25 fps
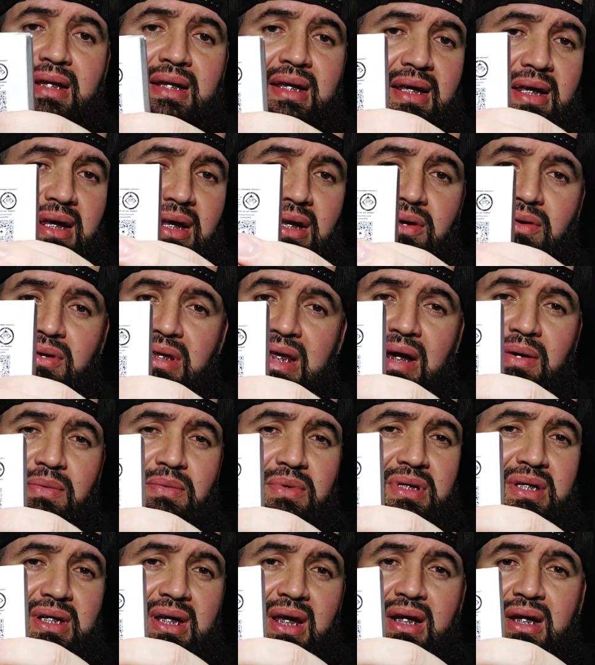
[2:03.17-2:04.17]
you know that
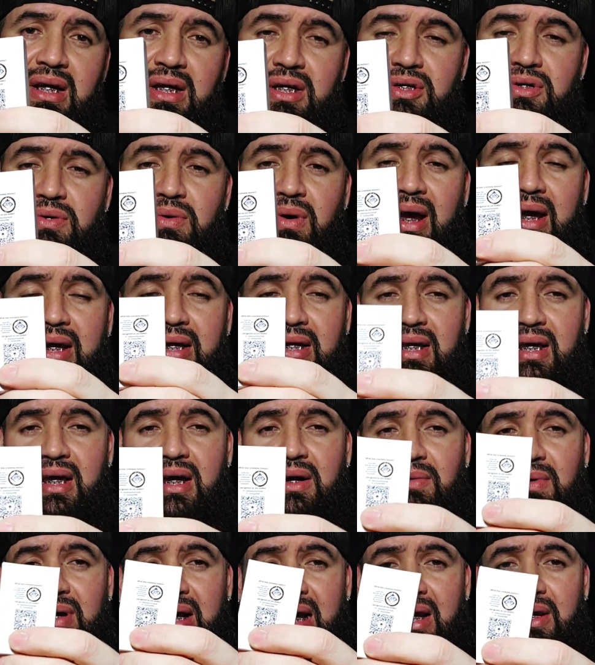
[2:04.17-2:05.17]
was the initial idea
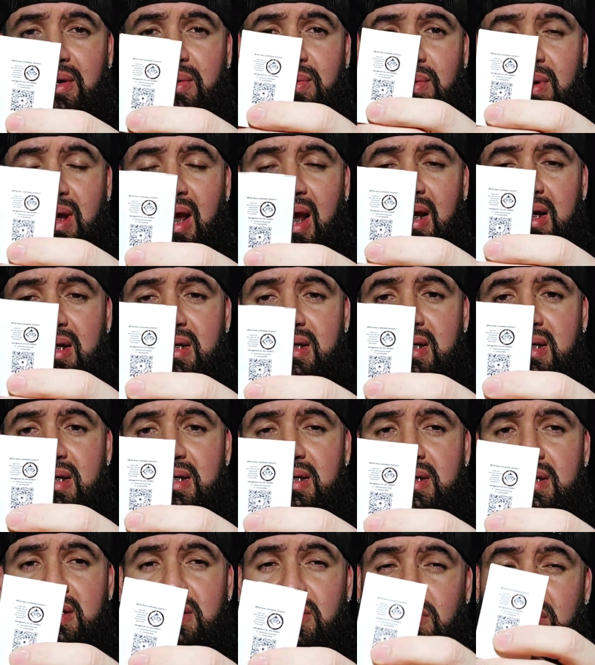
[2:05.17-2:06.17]
when I created
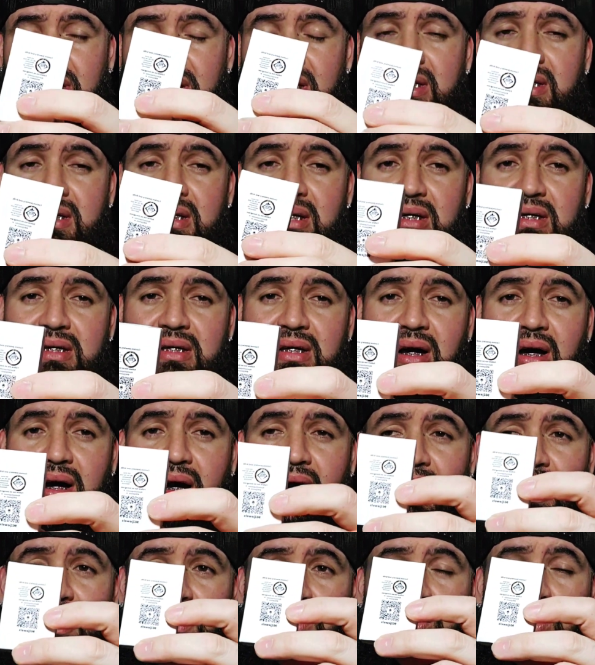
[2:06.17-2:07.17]
this. So this is a
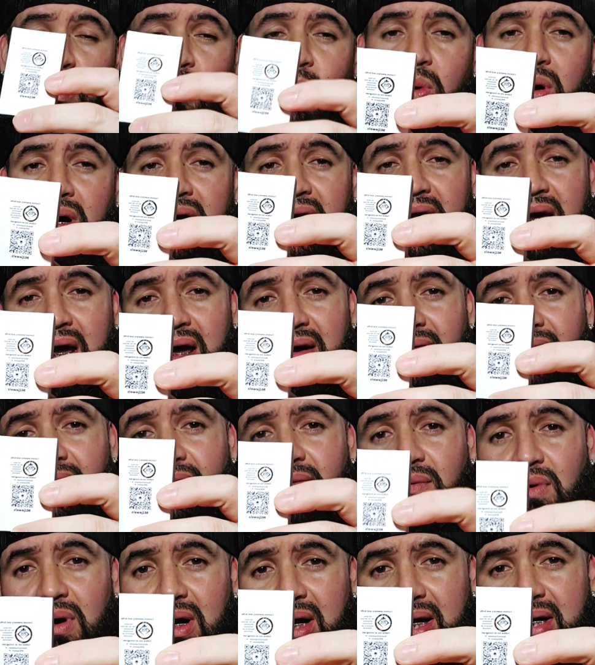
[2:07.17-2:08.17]
uh, one of
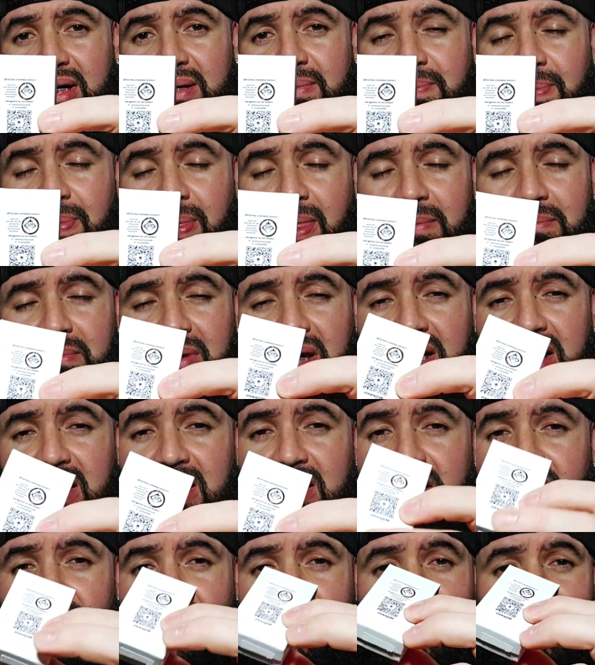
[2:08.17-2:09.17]
one, meaning
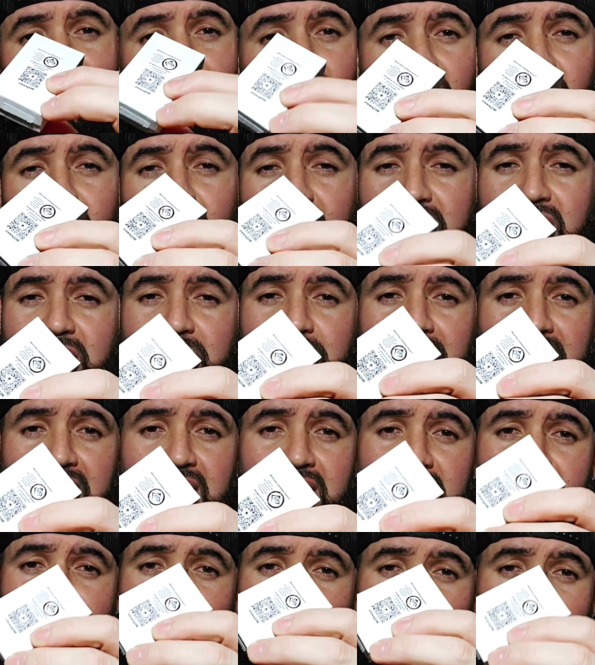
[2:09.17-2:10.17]
there's no other
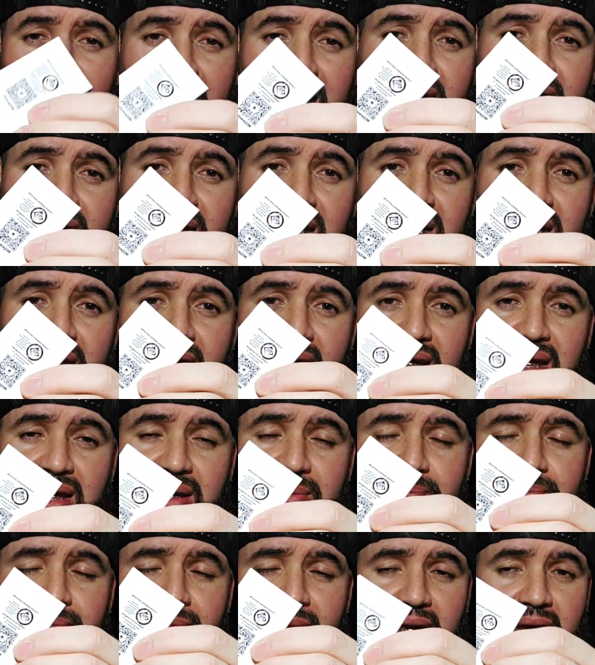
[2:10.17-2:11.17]
piece like it
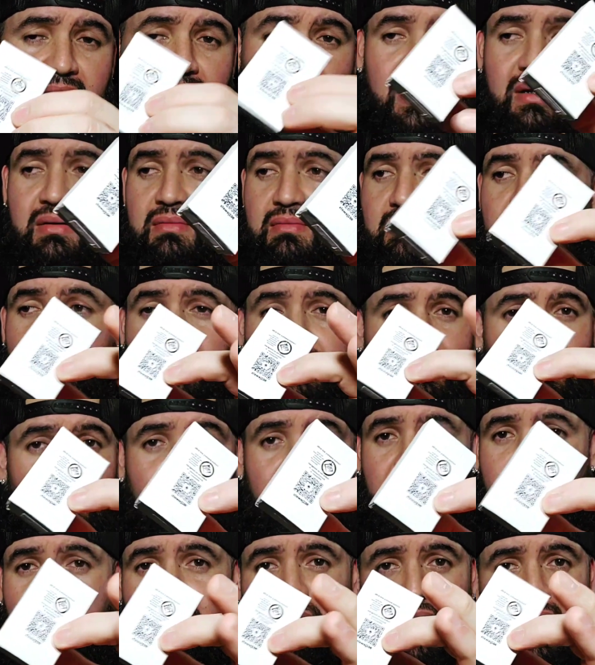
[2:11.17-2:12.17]
in
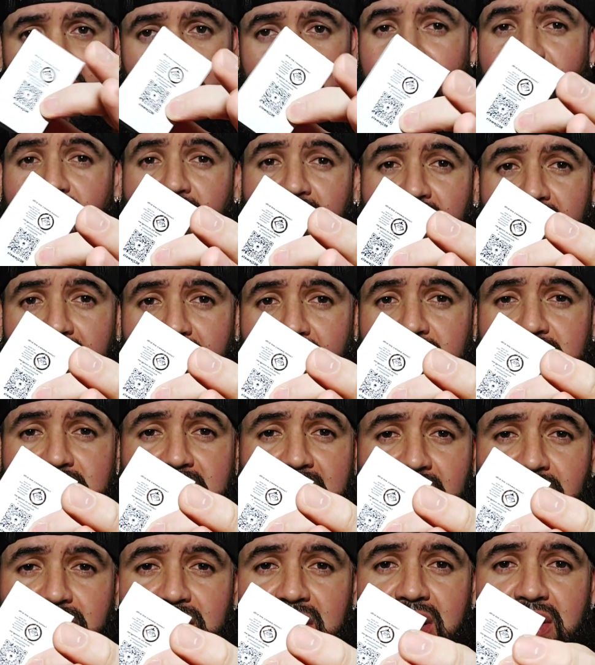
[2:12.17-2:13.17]
anywhere else
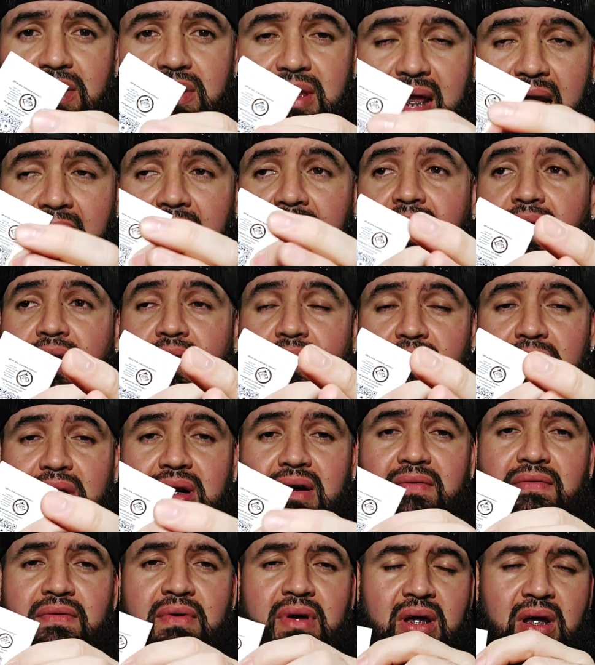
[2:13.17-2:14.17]
out there that I know
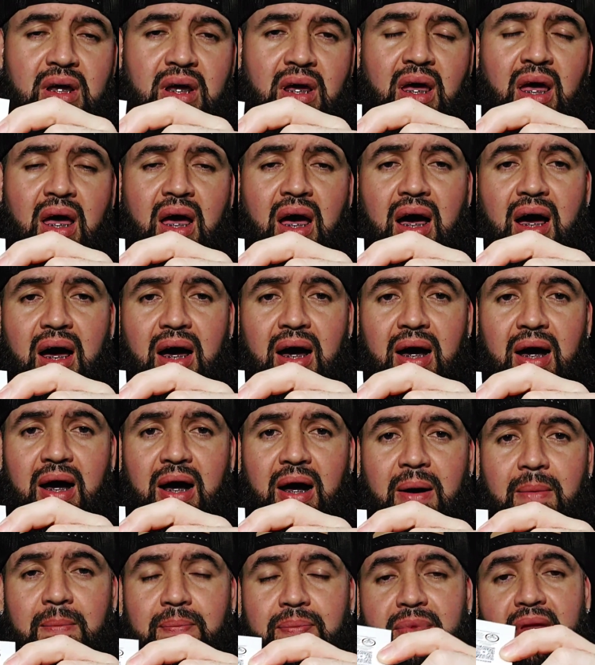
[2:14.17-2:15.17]
of.
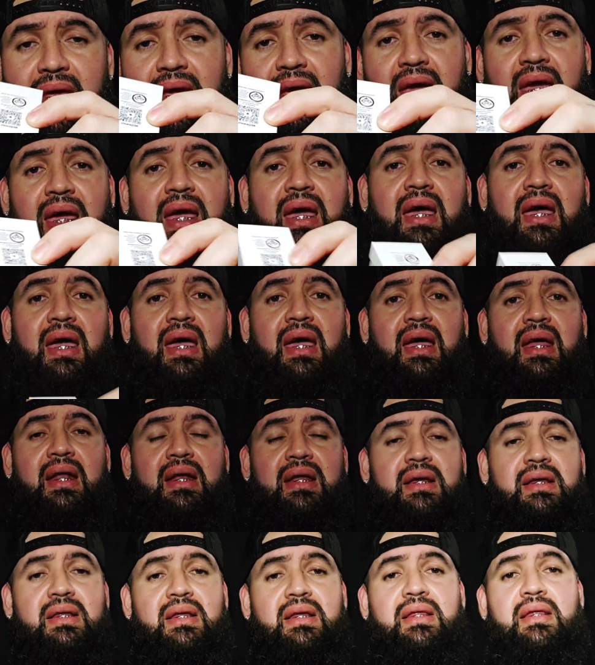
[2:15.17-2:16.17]
Um, and
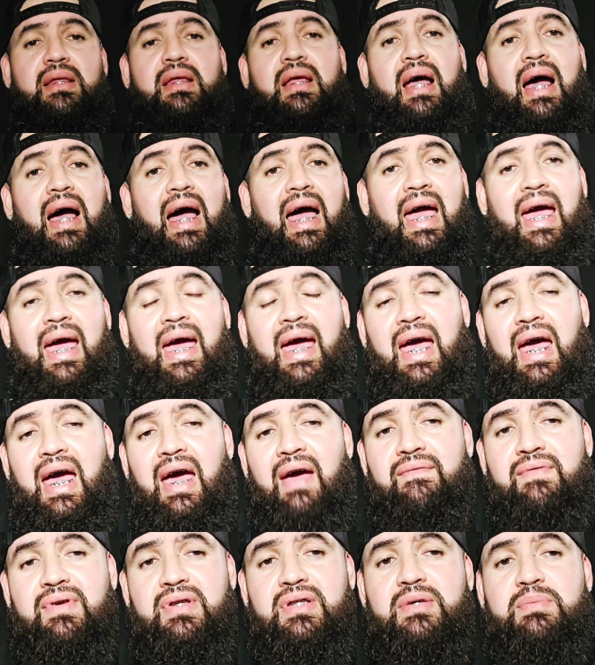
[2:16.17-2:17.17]
I
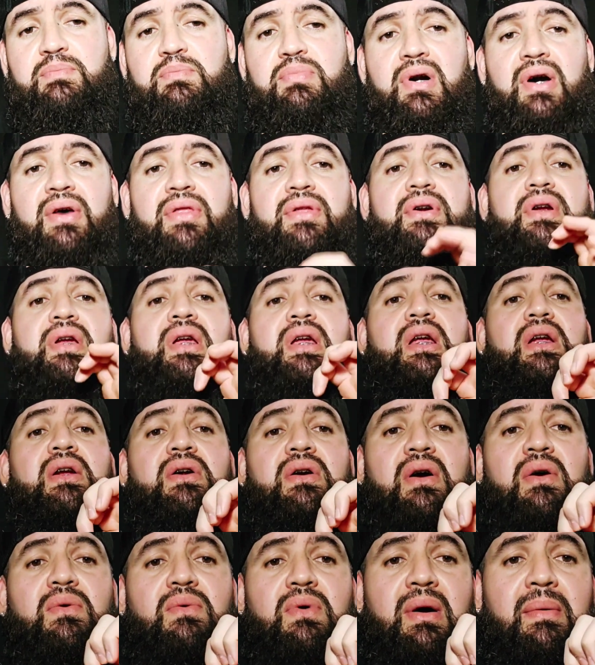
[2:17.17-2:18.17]
have its brother here
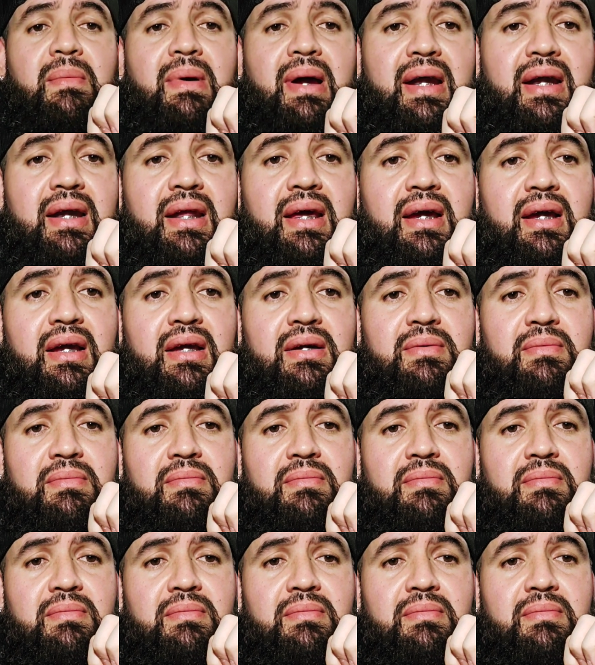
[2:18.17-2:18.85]
around my neck.